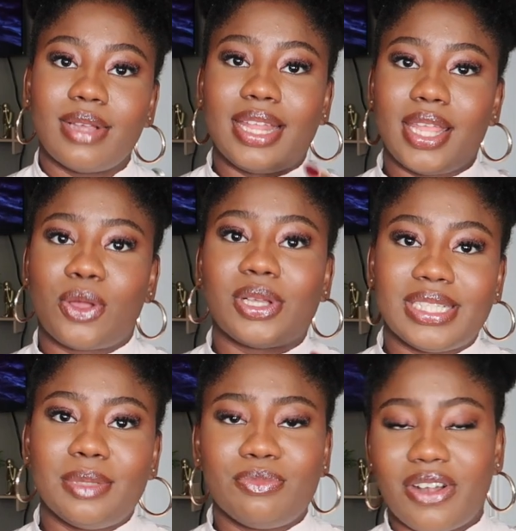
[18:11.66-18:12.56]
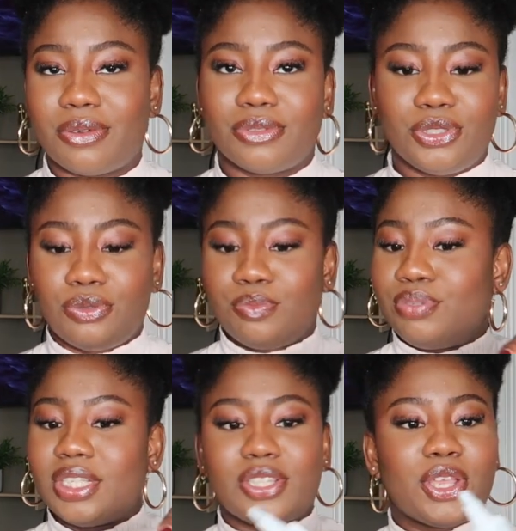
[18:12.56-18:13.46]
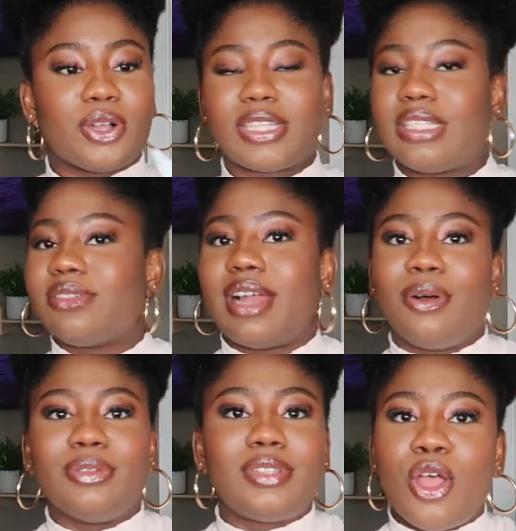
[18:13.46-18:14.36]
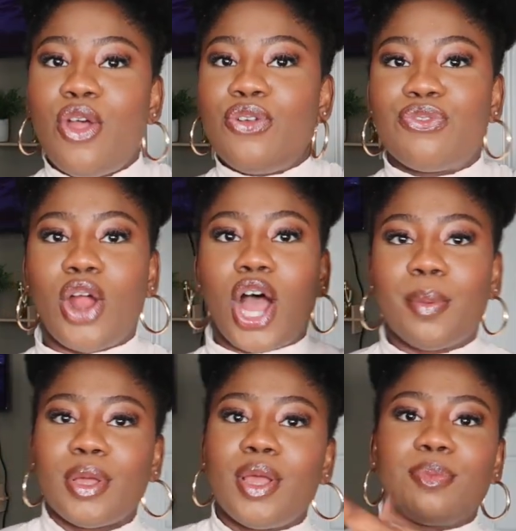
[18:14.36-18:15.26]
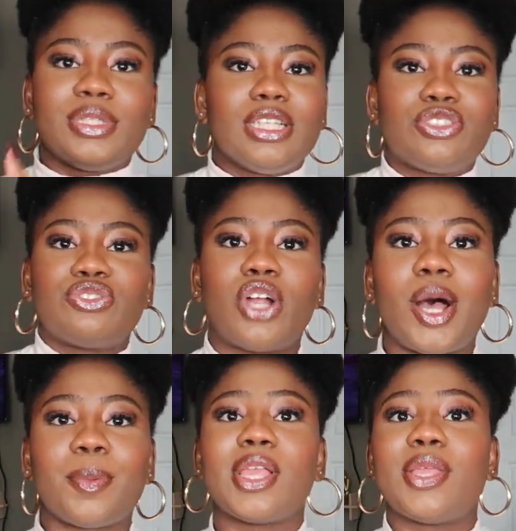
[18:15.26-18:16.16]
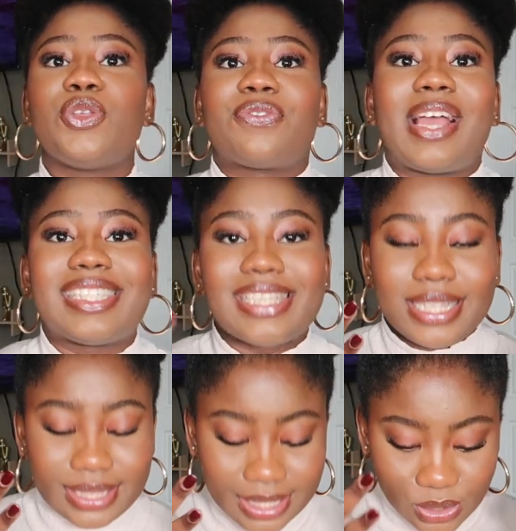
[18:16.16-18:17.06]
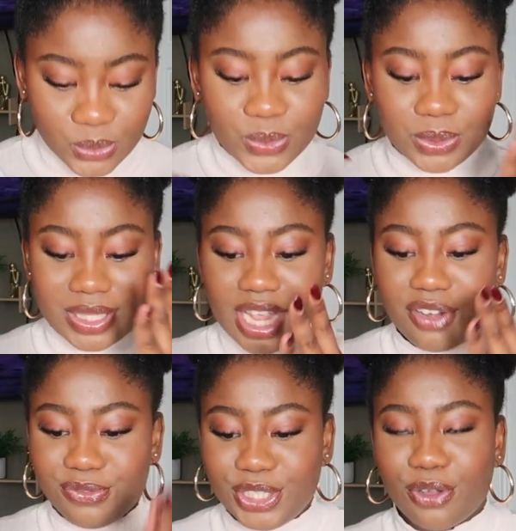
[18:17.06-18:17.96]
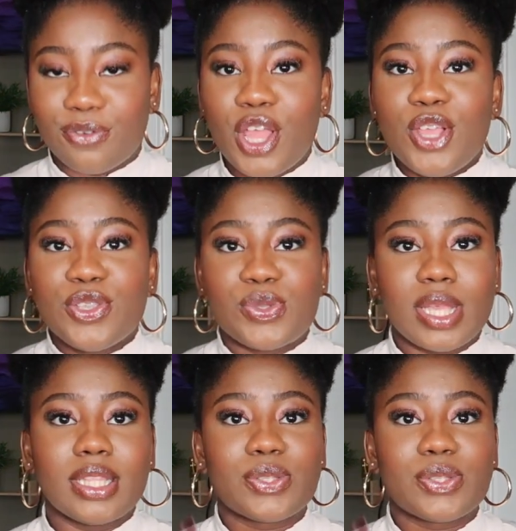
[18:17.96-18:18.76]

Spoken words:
and a cutting round. Put this on your cutting round, rub, put this, rub, you're fighting, this will get rid of sweat.